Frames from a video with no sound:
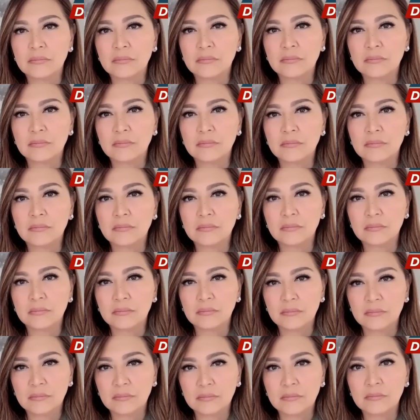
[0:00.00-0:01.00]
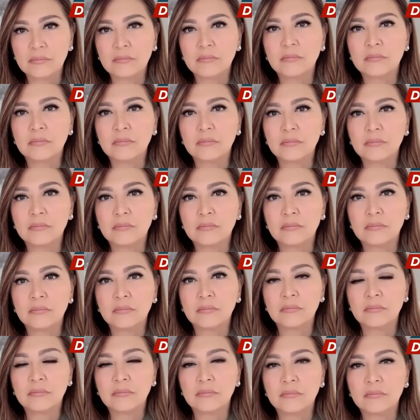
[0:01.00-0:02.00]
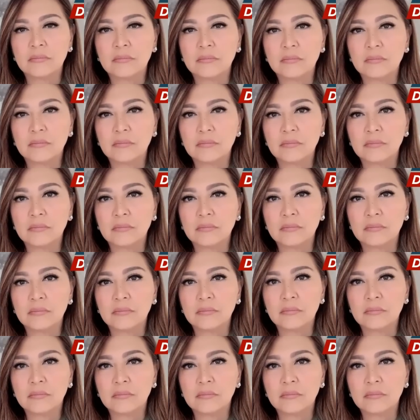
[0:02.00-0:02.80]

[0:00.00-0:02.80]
No words are spoken by the person on screen.